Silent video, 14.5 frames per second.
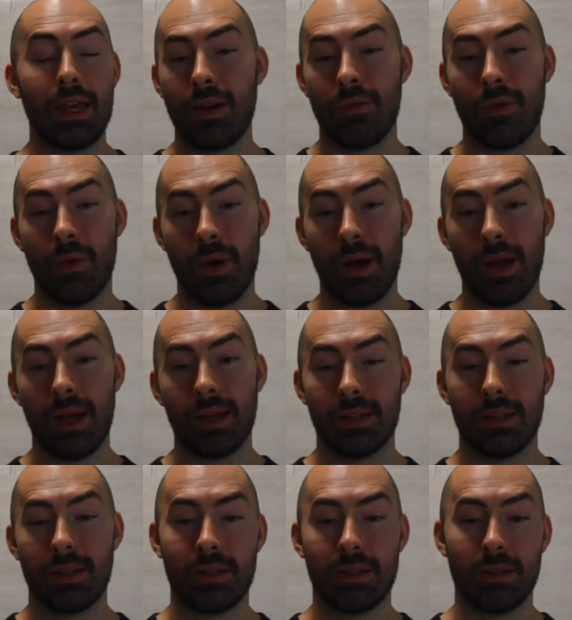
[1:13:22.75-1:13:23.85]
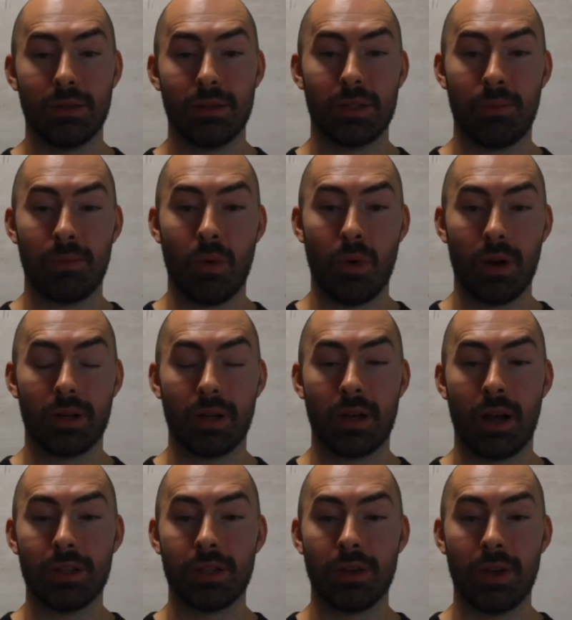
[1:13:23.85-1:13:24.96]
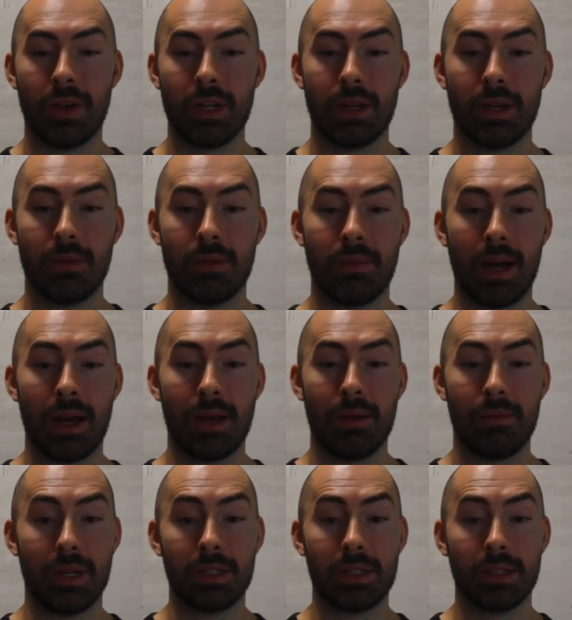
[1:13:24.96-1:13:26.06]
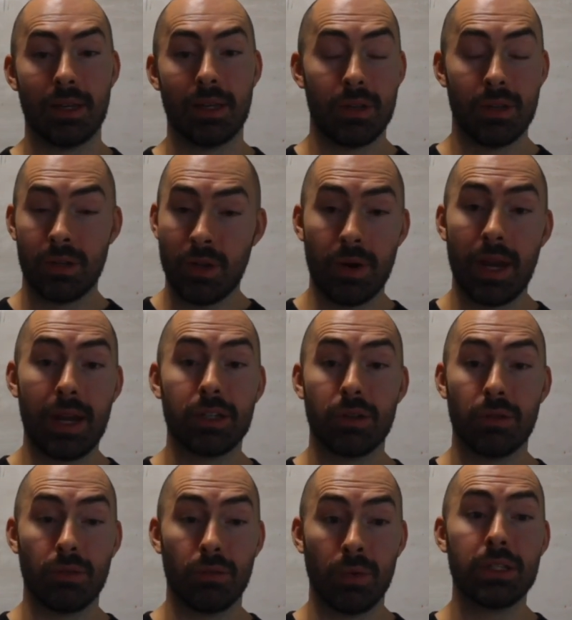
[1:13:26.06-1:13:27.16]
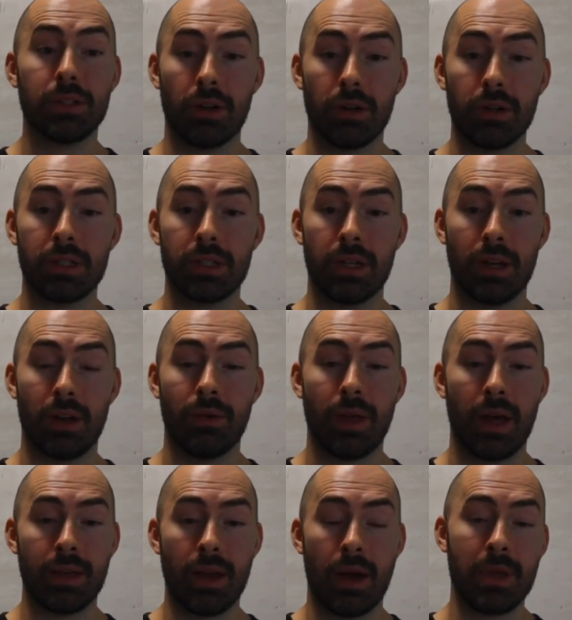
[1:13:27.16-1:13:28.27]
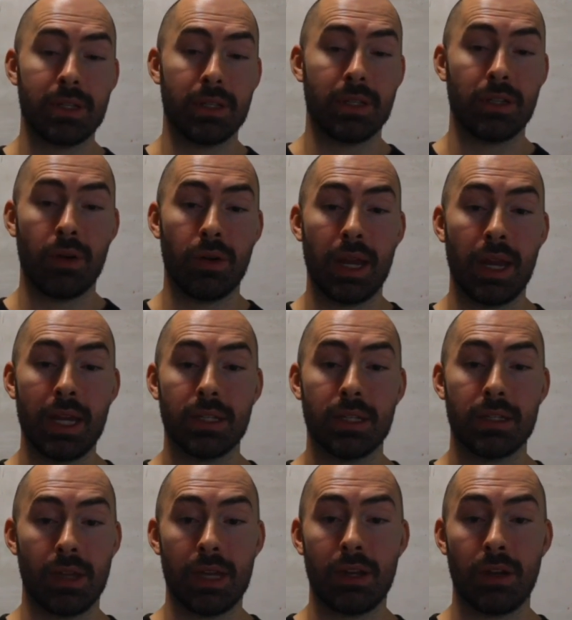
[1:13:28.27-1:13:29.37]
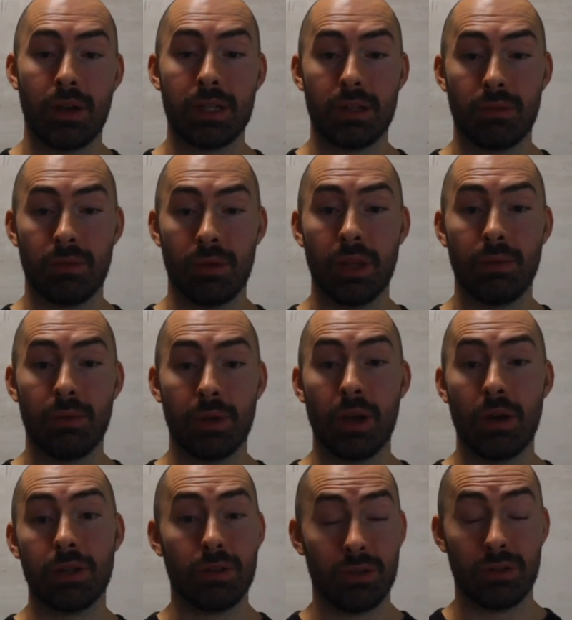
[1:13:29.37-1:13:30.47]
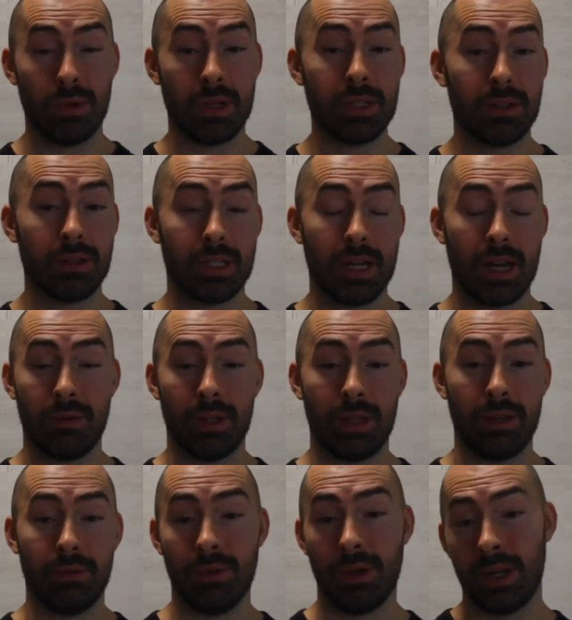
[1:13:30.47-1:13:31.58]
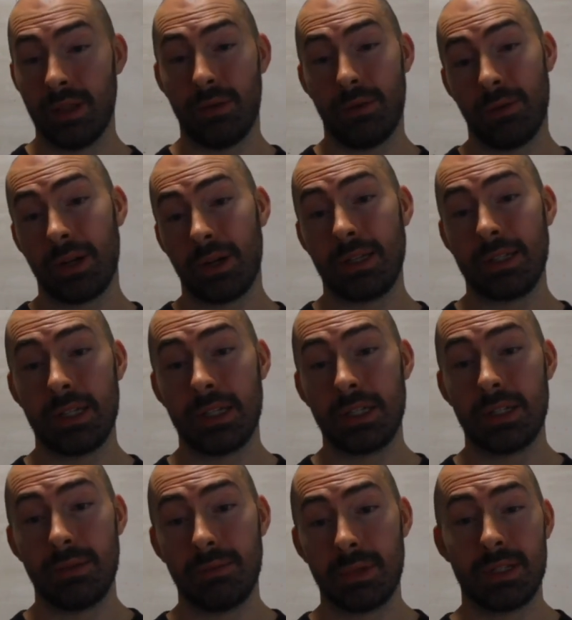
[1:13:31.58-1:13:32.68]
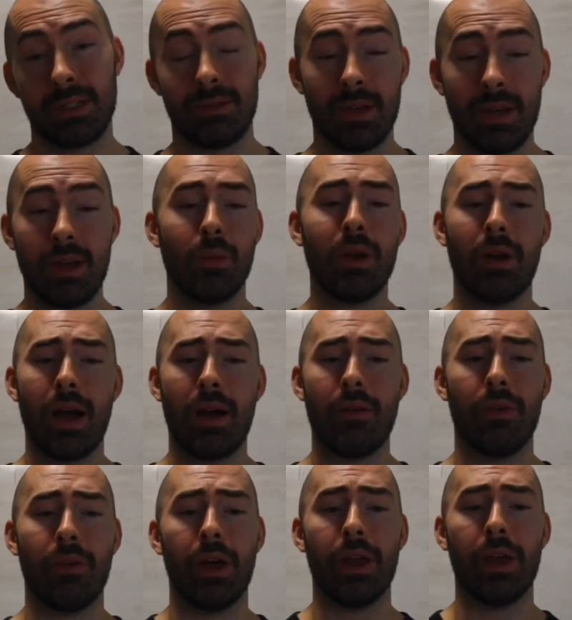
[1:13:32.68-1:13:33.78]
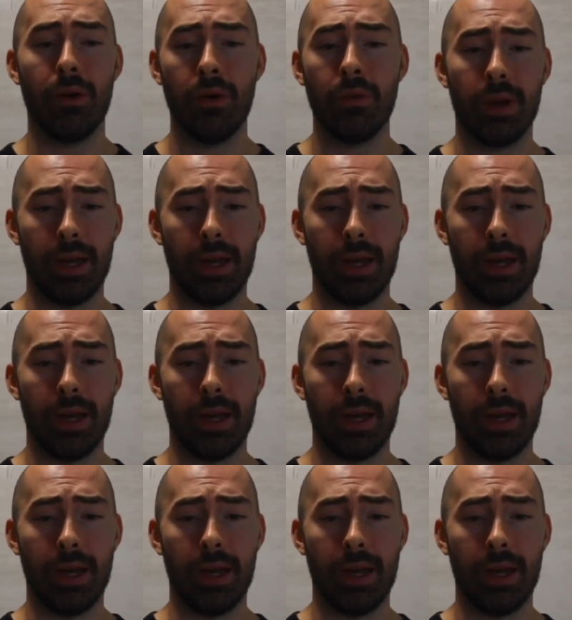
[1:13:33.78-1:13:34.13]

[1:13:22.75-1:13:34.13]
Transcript: of a way to support conservation by potentially donating to research. I mentioned donations. That donation really would go towards research, not really running the organization, because we don't have a lot of overhead